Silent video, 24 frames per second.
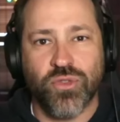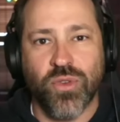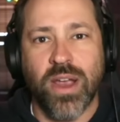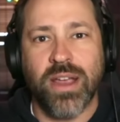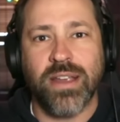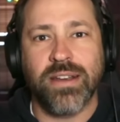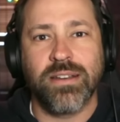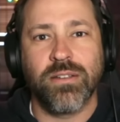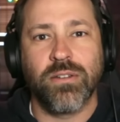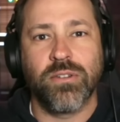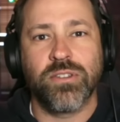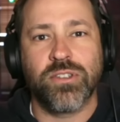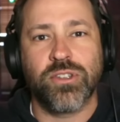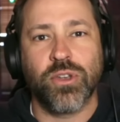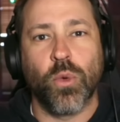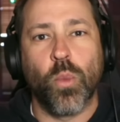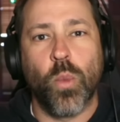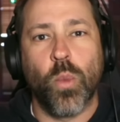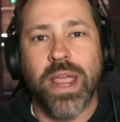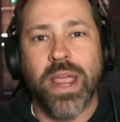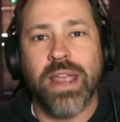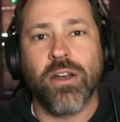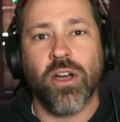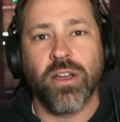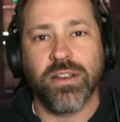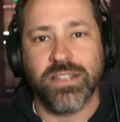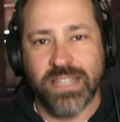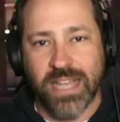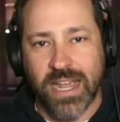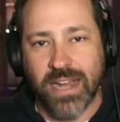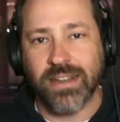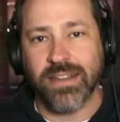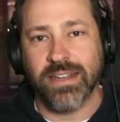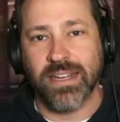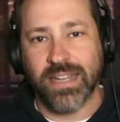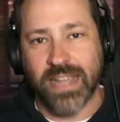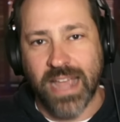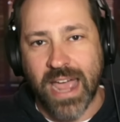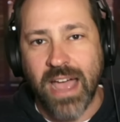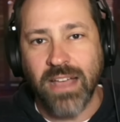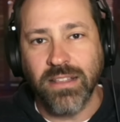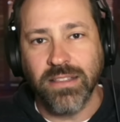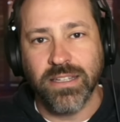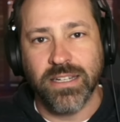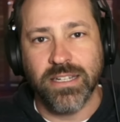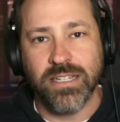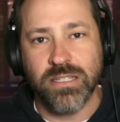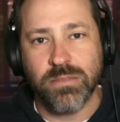to to win on
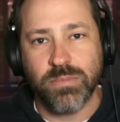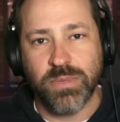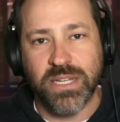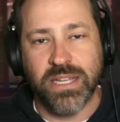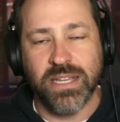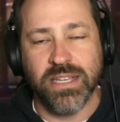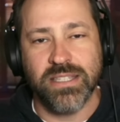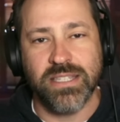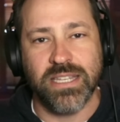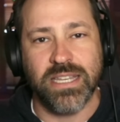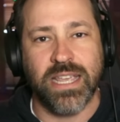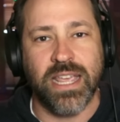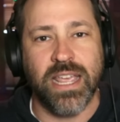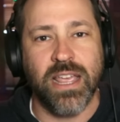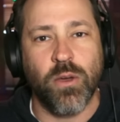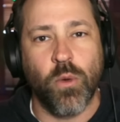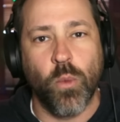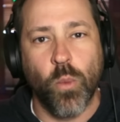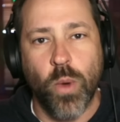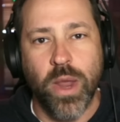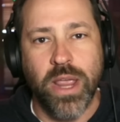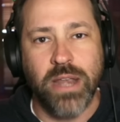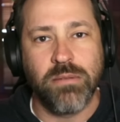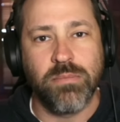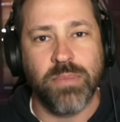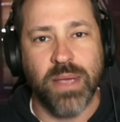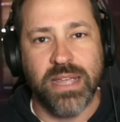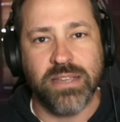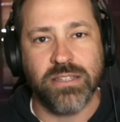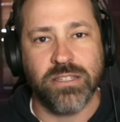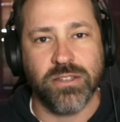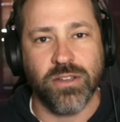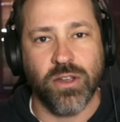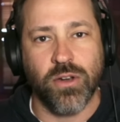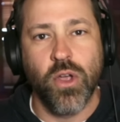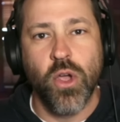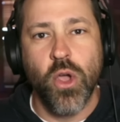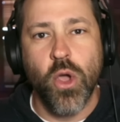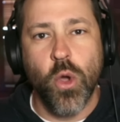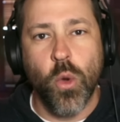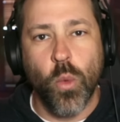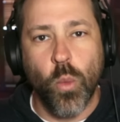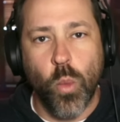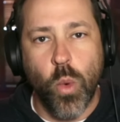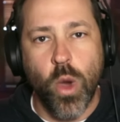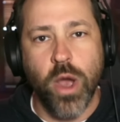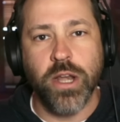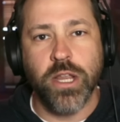technicalities because he can't win based on
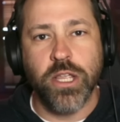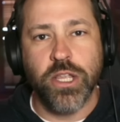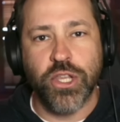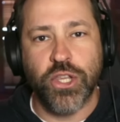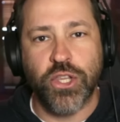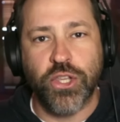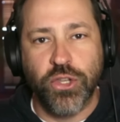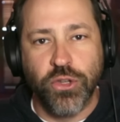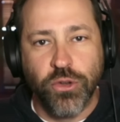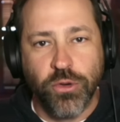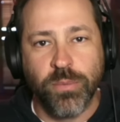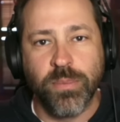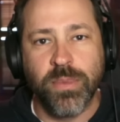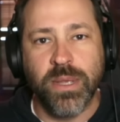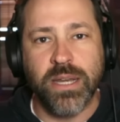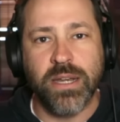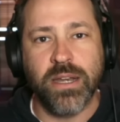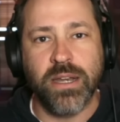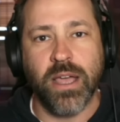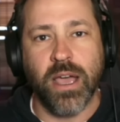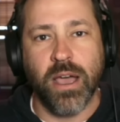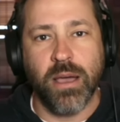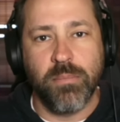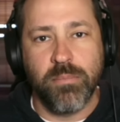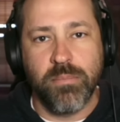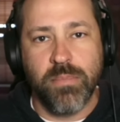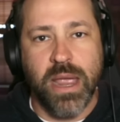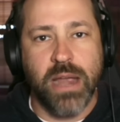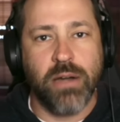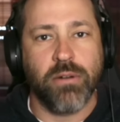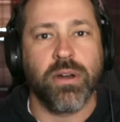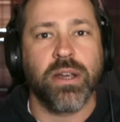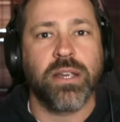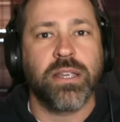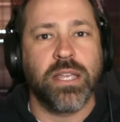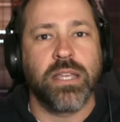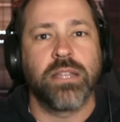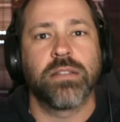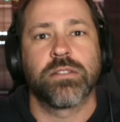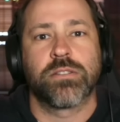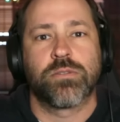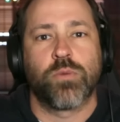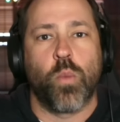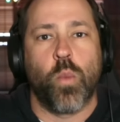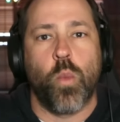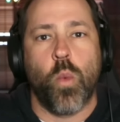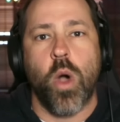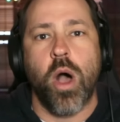what human Americans
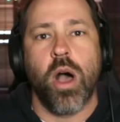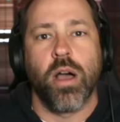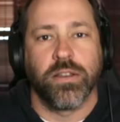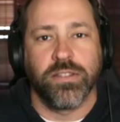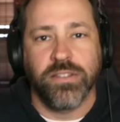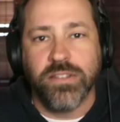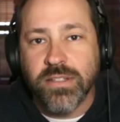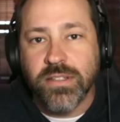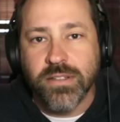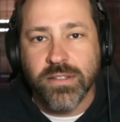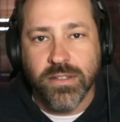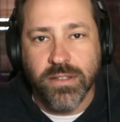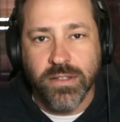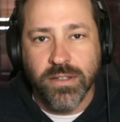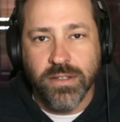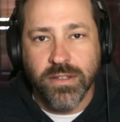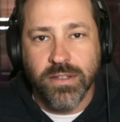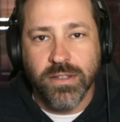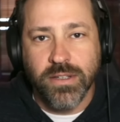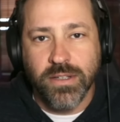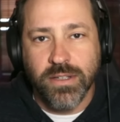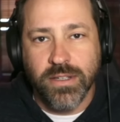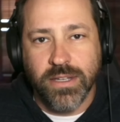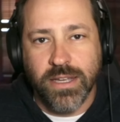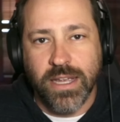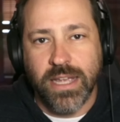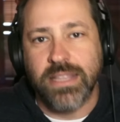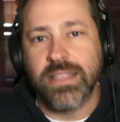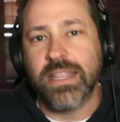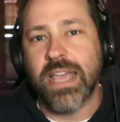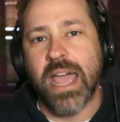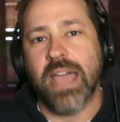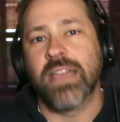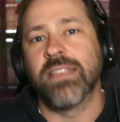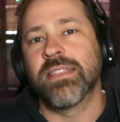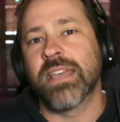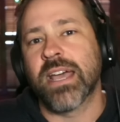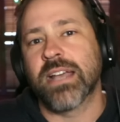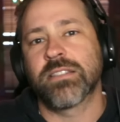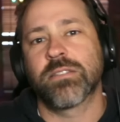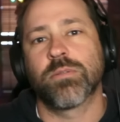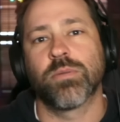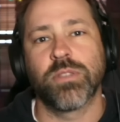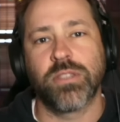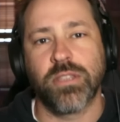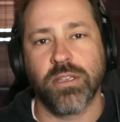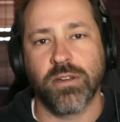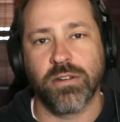want, and that, and that's
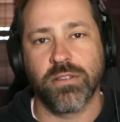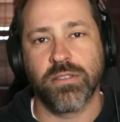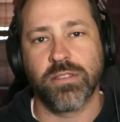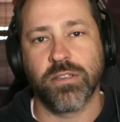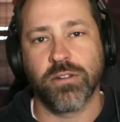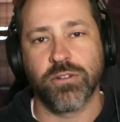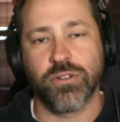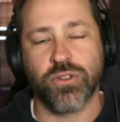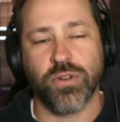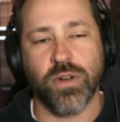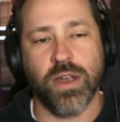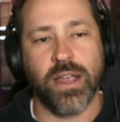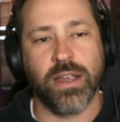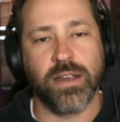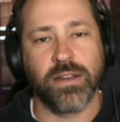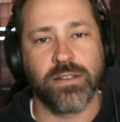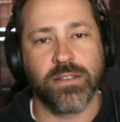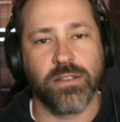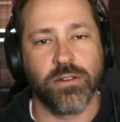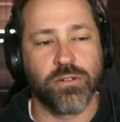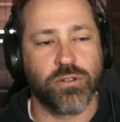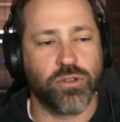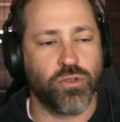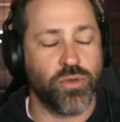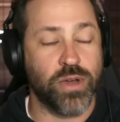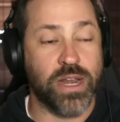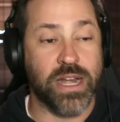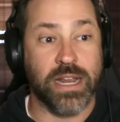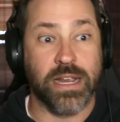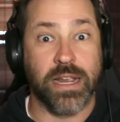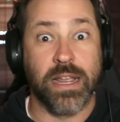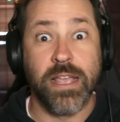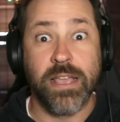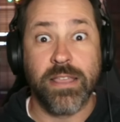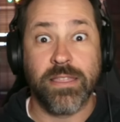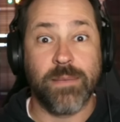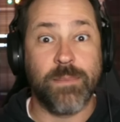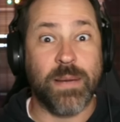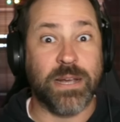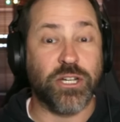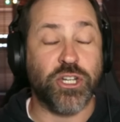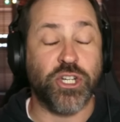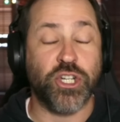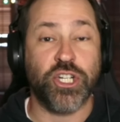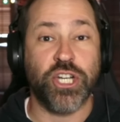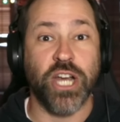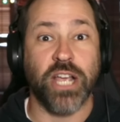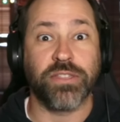what they're they're trying. They're creating. They might
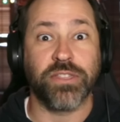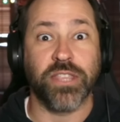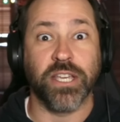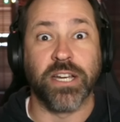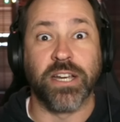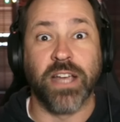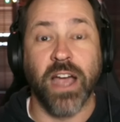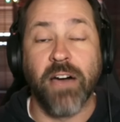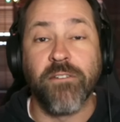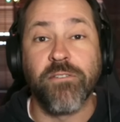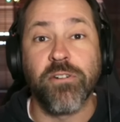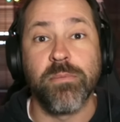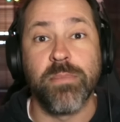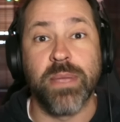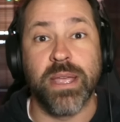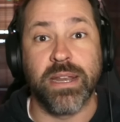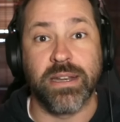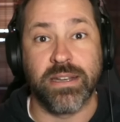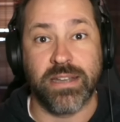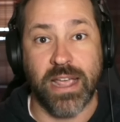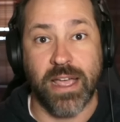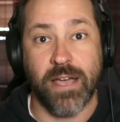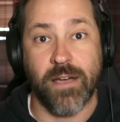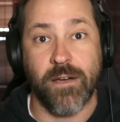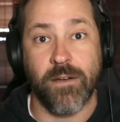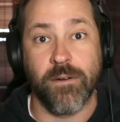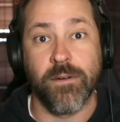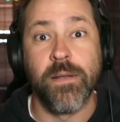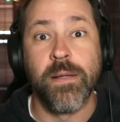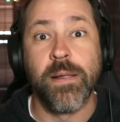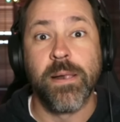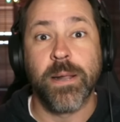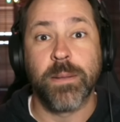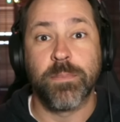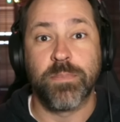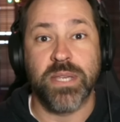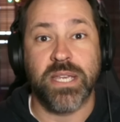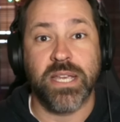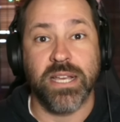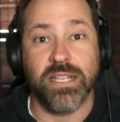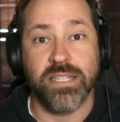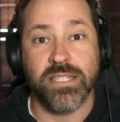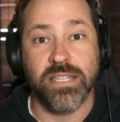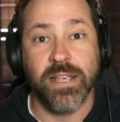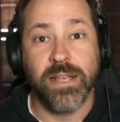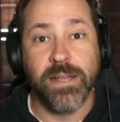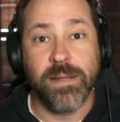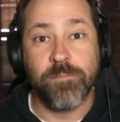shut the government down because
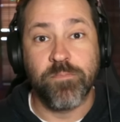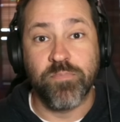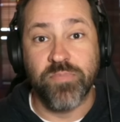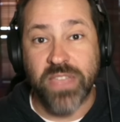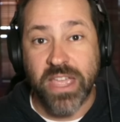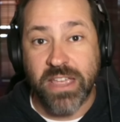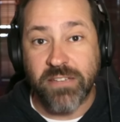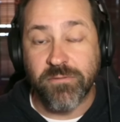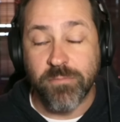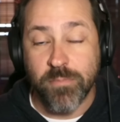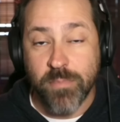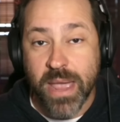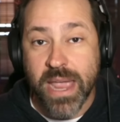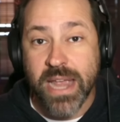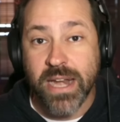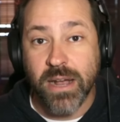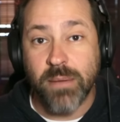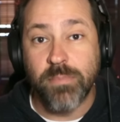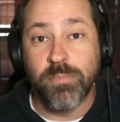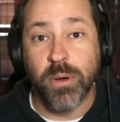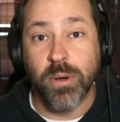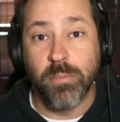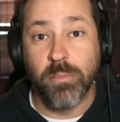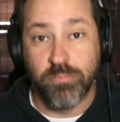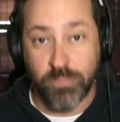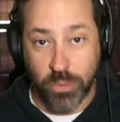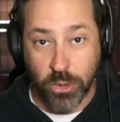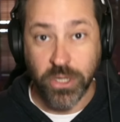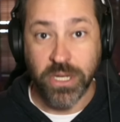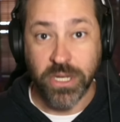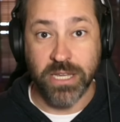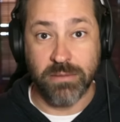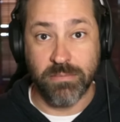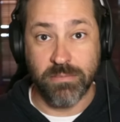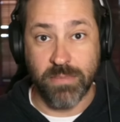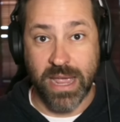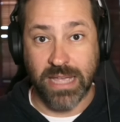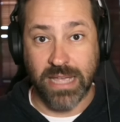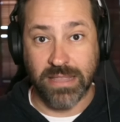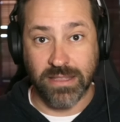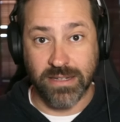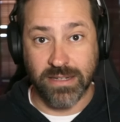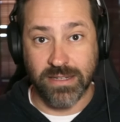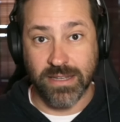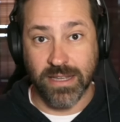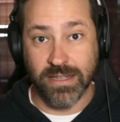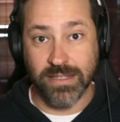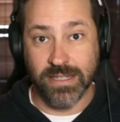they've made up a boogeyman that
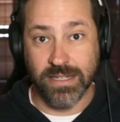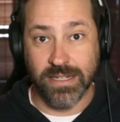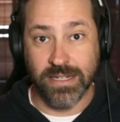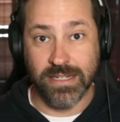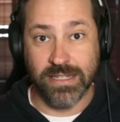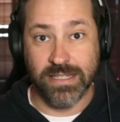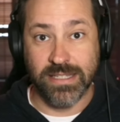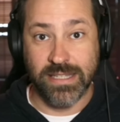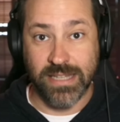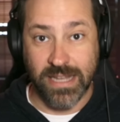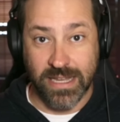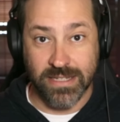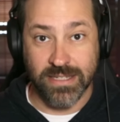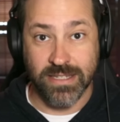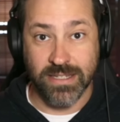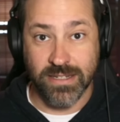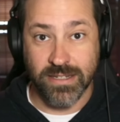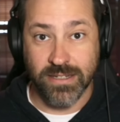doesn't exist.